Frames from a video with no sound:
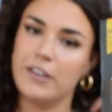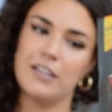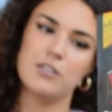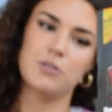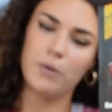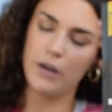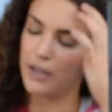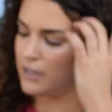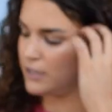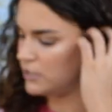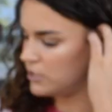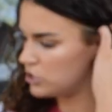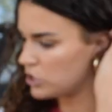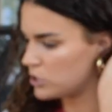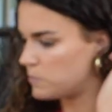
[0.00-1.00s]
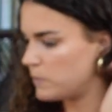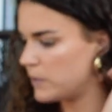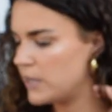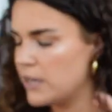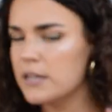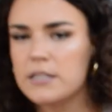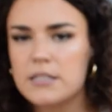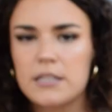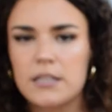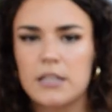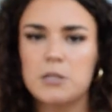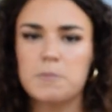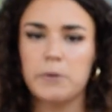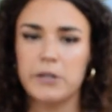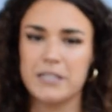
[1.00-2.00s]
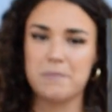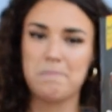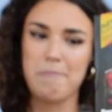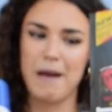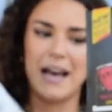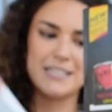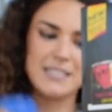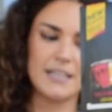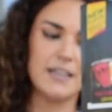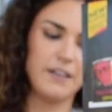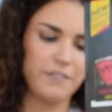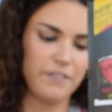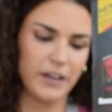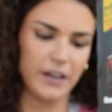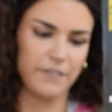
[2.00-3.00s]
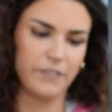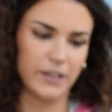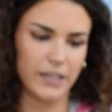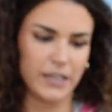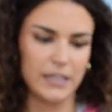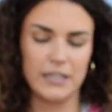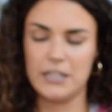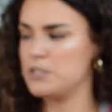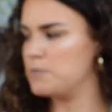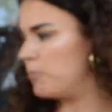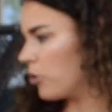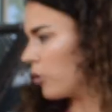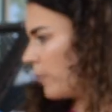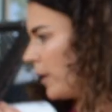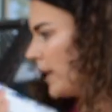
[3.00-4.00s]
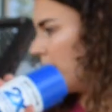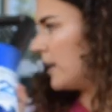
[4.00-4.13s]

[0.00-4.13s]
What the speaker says: this one, just because this book is massive and I feel like it needs more weight.